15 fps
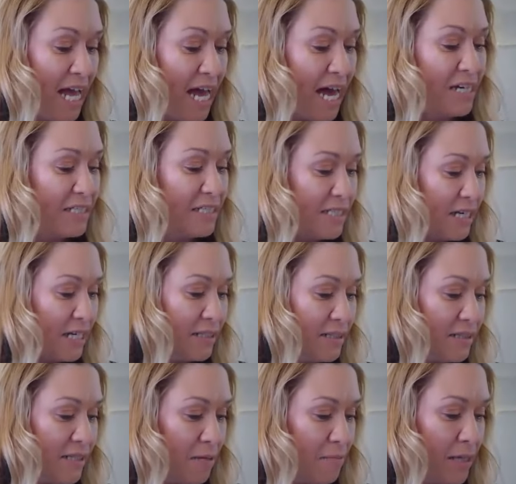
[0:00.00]
And it does,
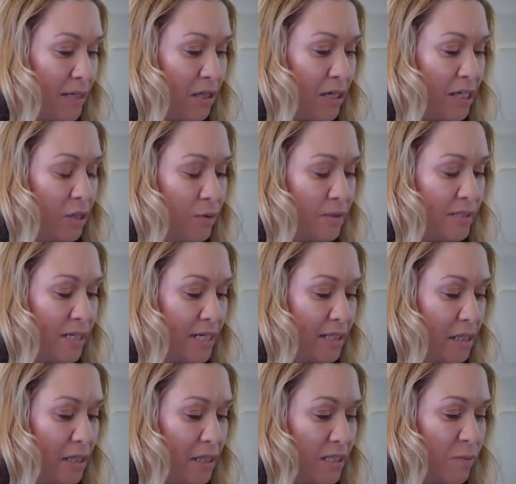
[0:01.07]
and like I was saying in the
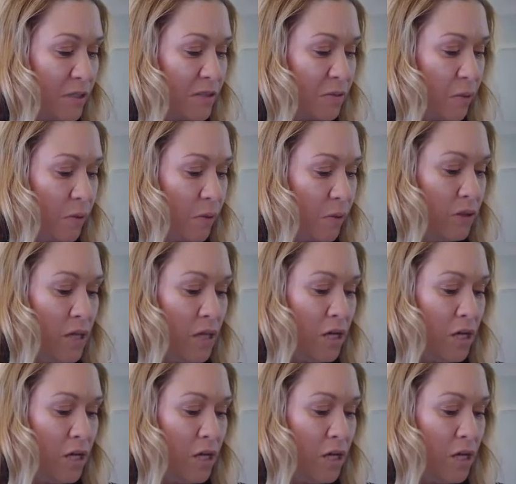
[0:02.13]
last one as well,